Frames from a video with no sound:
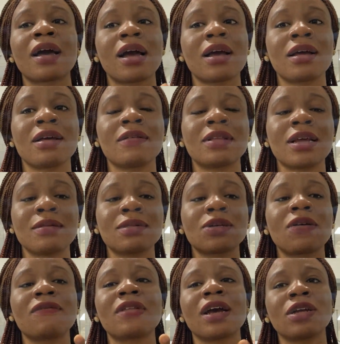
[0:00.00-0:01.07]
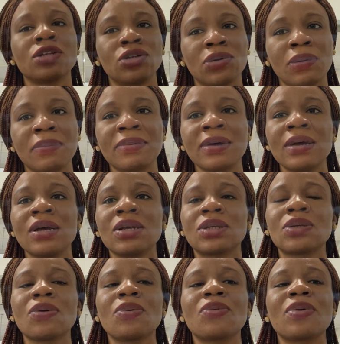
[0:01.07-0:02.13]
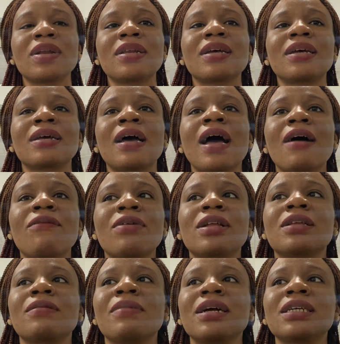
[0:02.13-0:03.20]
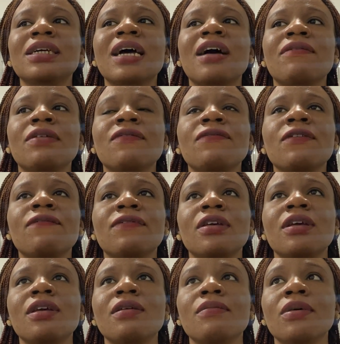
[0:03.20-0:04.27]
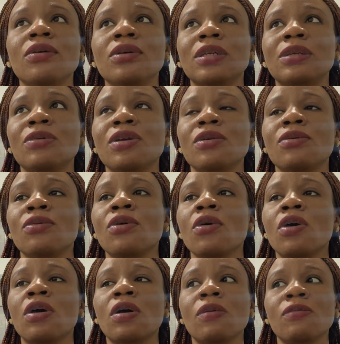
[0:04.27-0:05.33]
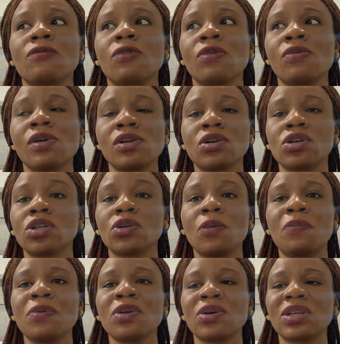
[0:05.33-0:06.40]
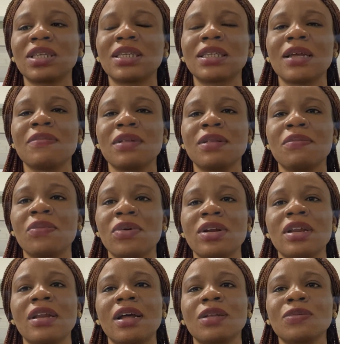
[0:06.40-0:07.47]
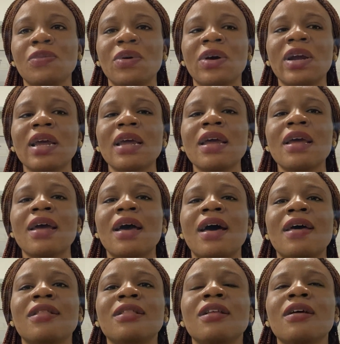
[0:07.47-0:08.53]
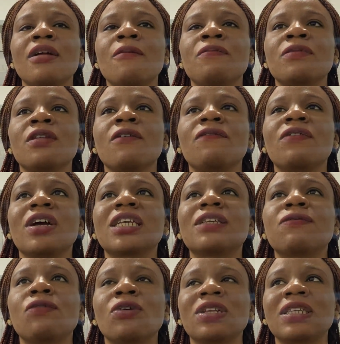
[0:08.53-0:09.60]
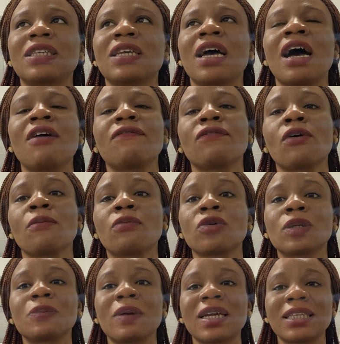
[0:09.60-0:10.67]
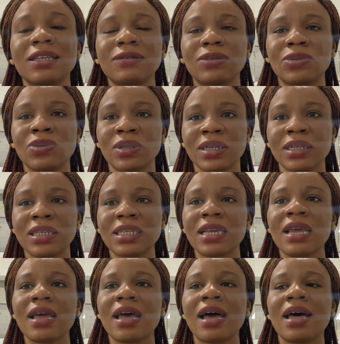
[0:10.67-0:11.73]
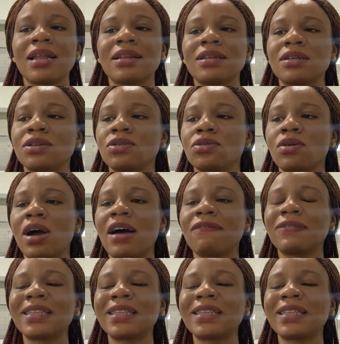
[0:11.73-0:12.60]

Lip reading: in terms of their job. So when imagine having 50 emails when you just open your system in the morning at work, and the first 40 are from prospective students, and you have